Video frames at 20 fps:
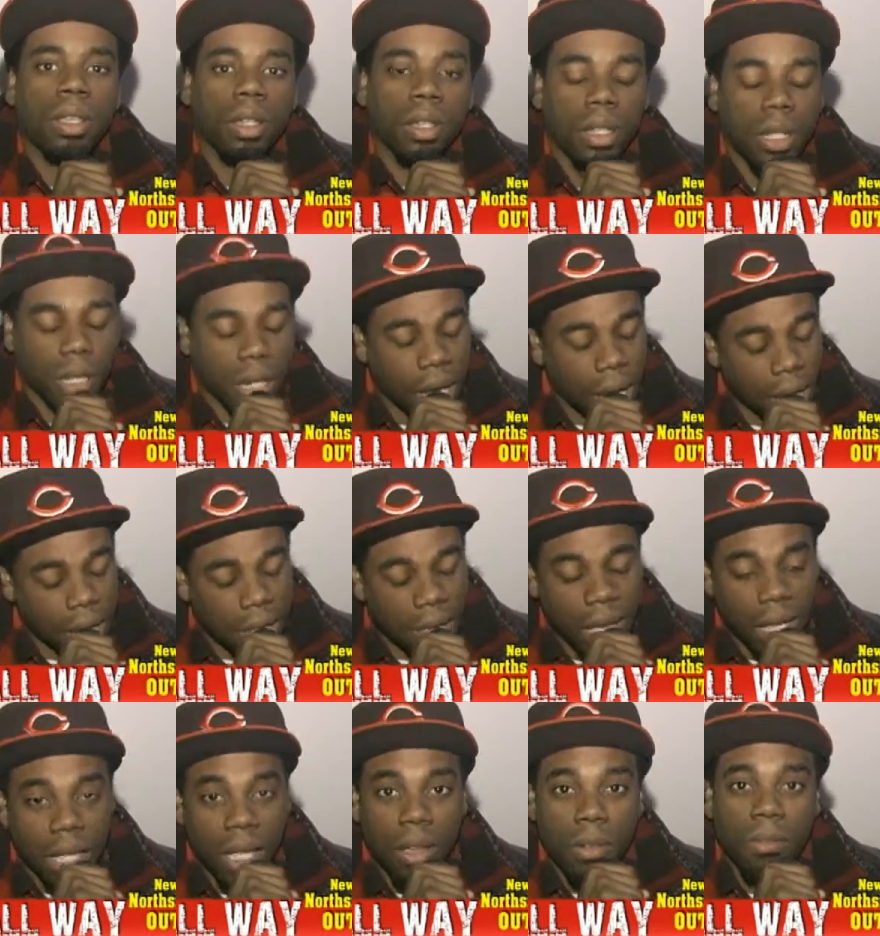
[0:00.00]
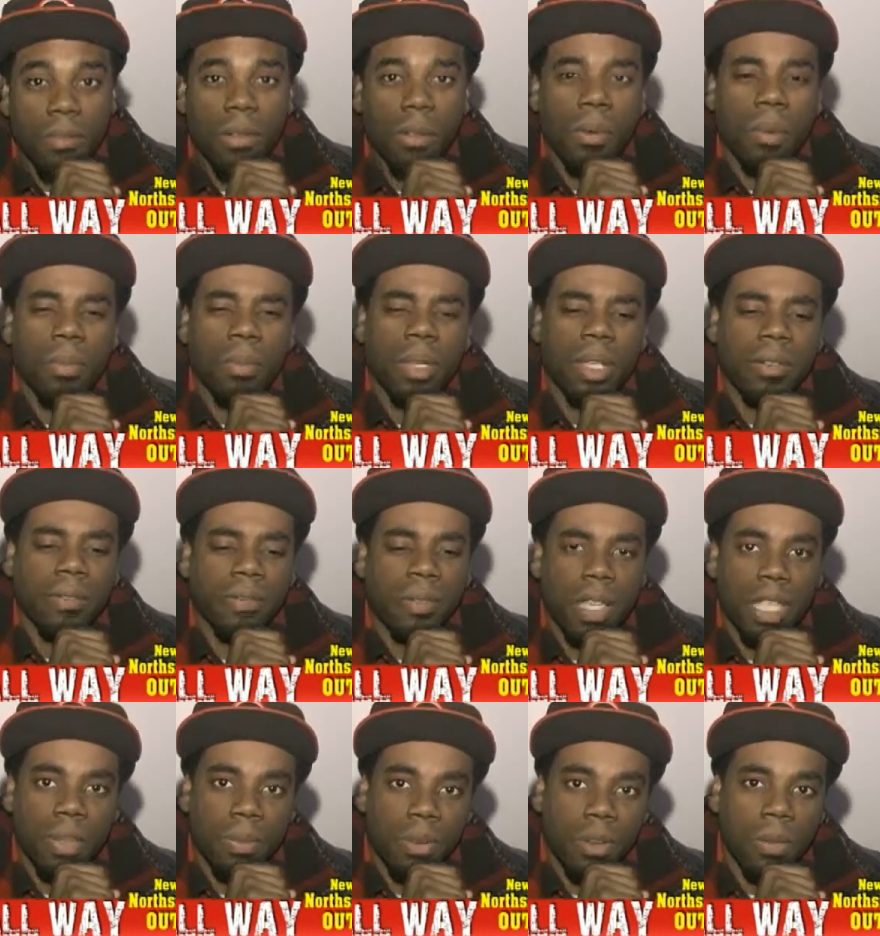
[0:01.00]
The contact info will be the
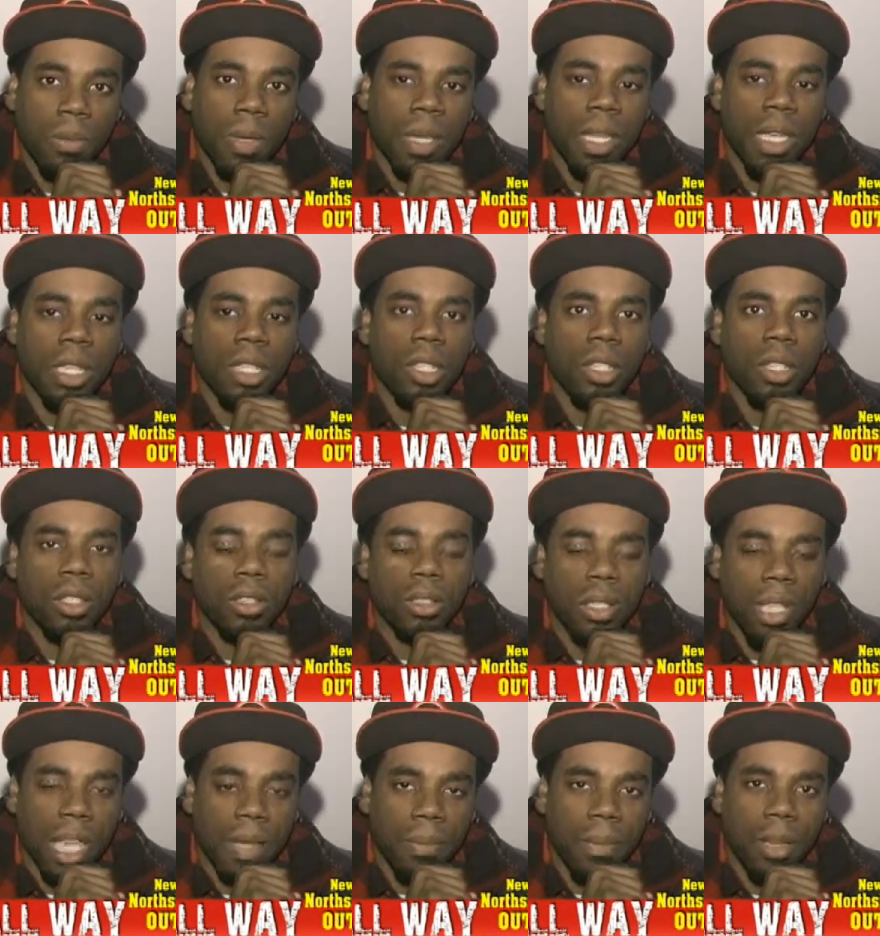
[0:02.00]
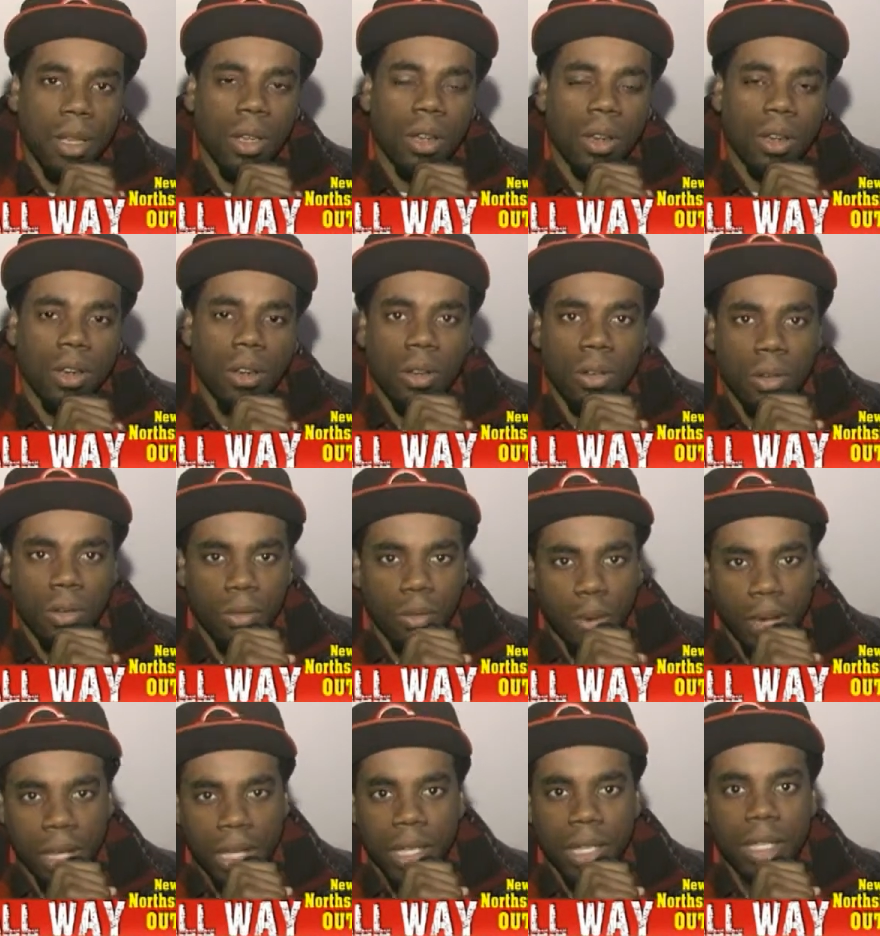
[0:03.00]
Facebook page. Type in
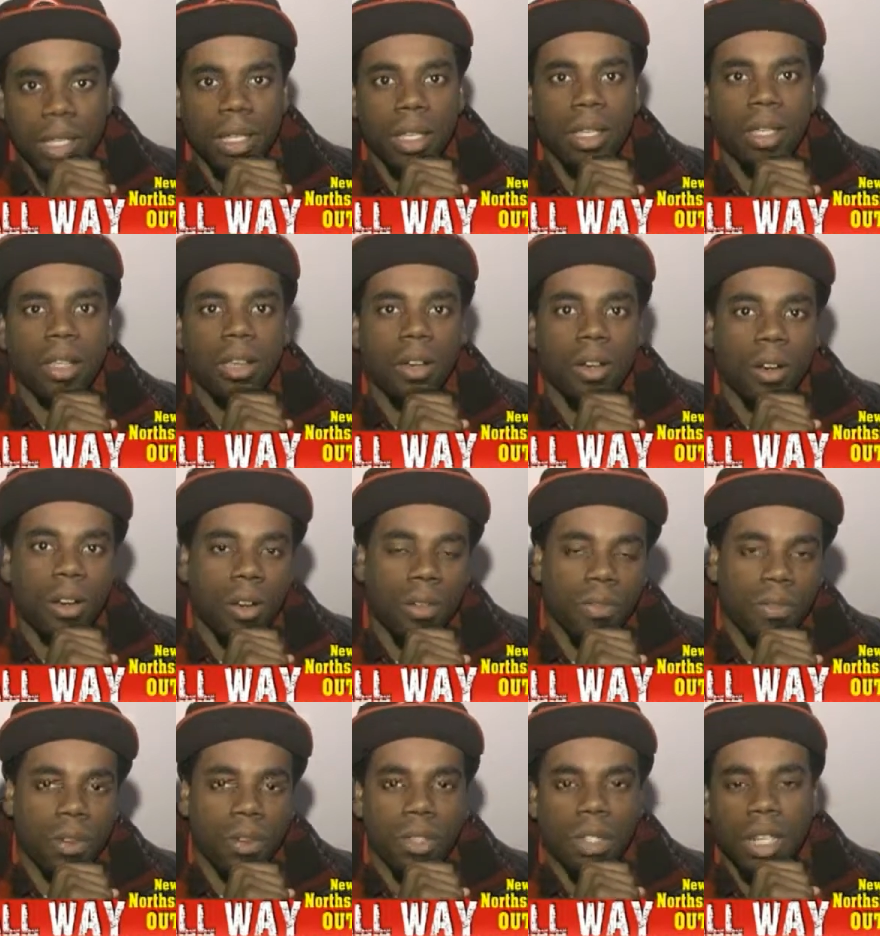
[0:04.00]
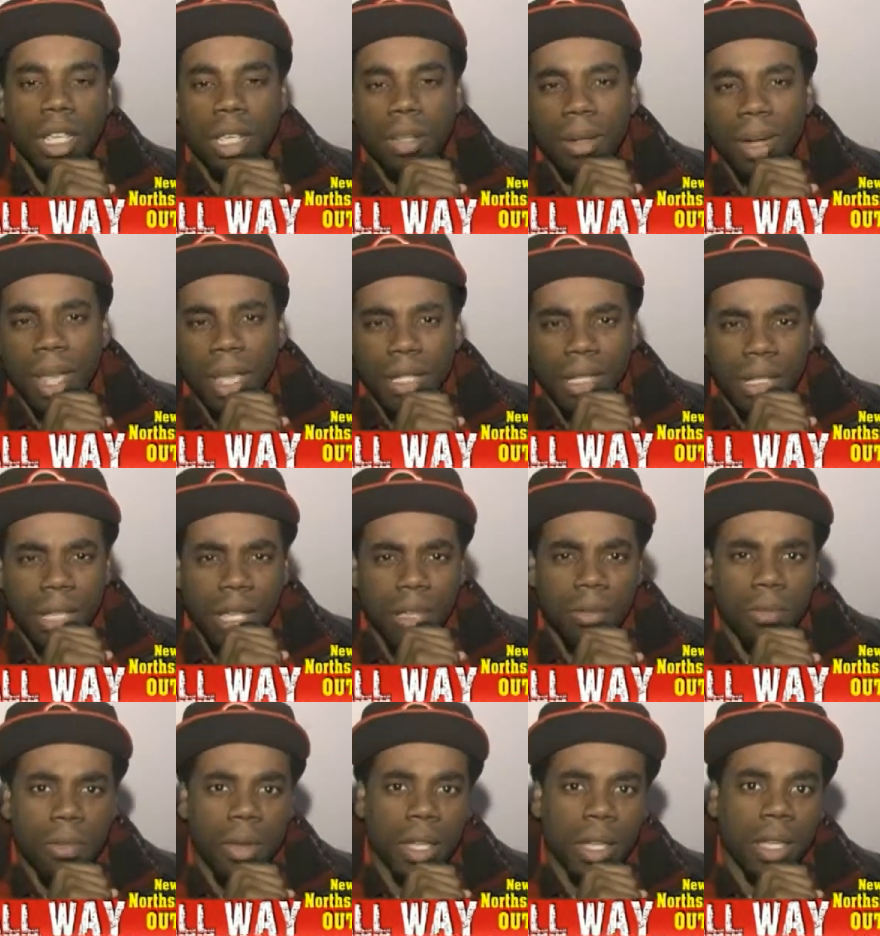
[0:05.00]
Hallway. Hall first name, last
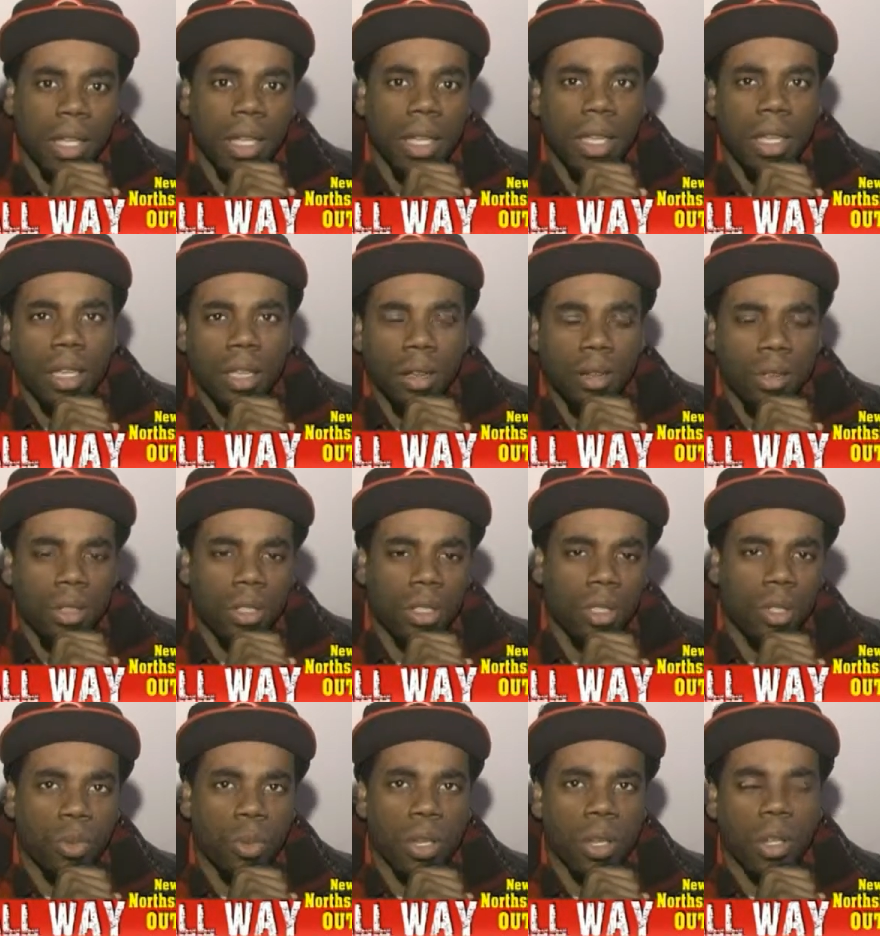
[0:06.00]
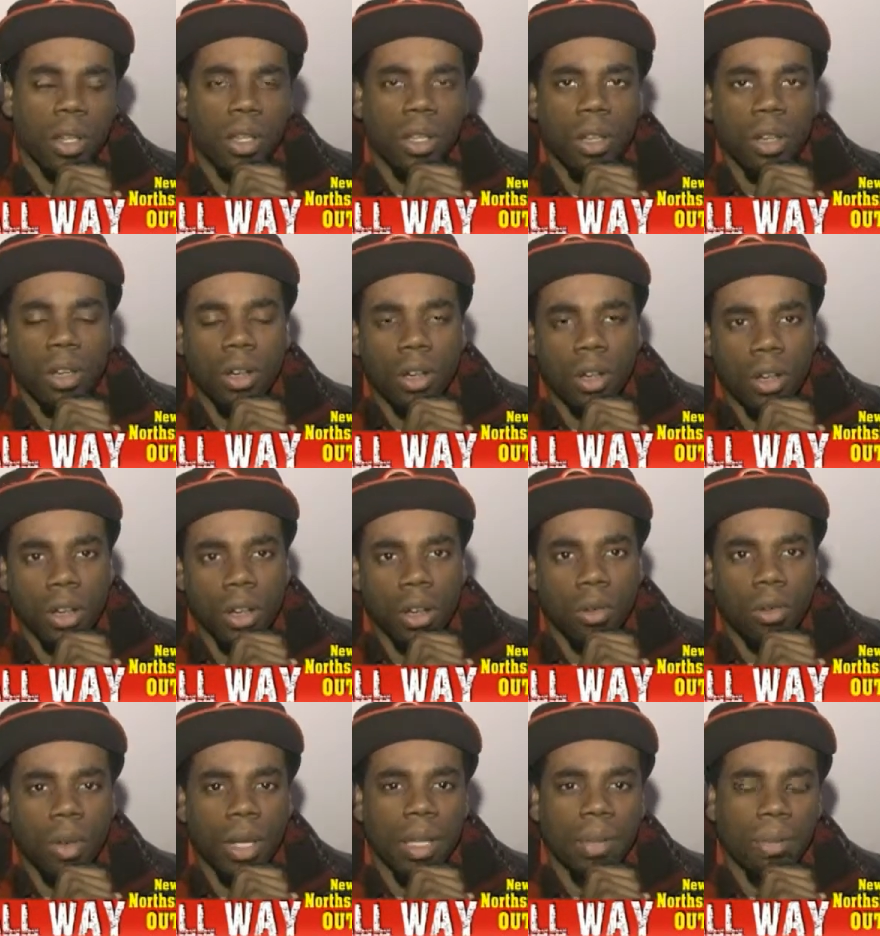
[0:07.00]
name, Way. Go to the Twitter,
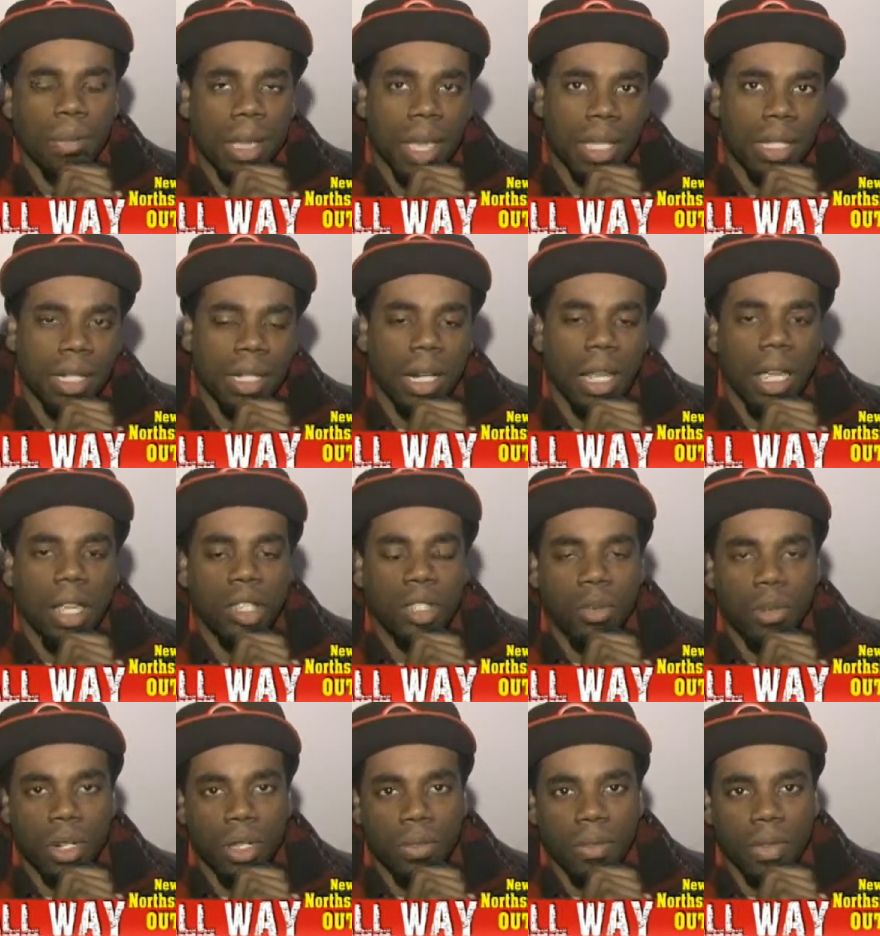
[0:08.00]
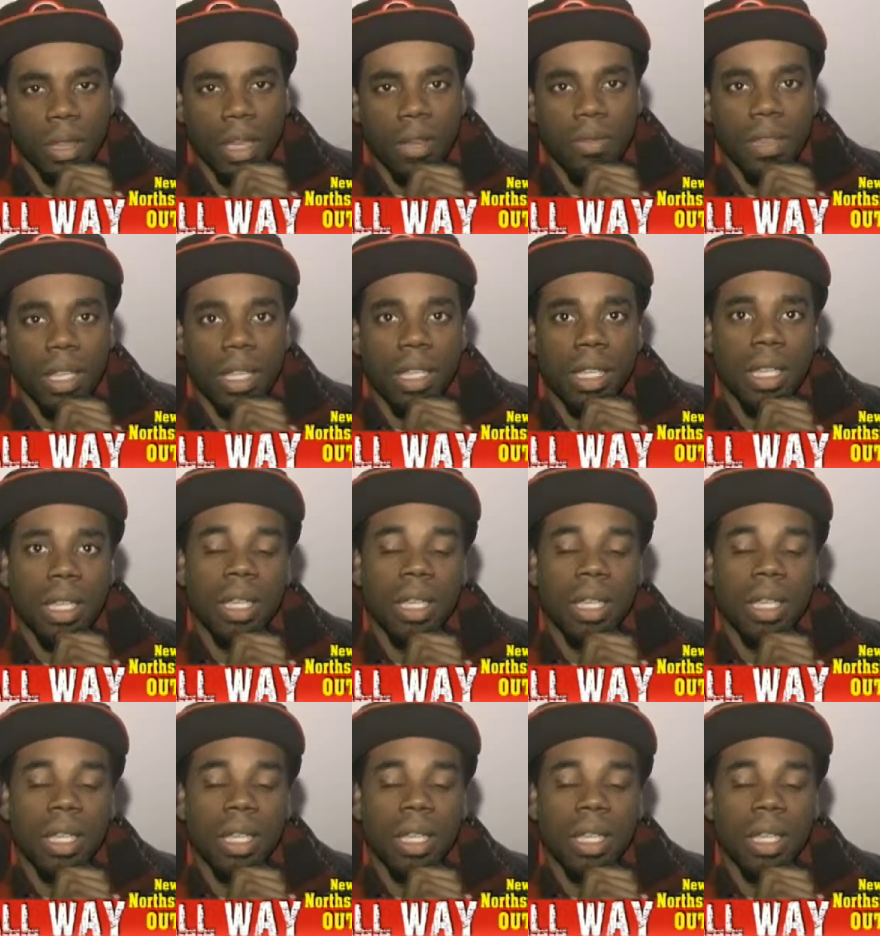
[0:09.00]
Hallway backslash 258.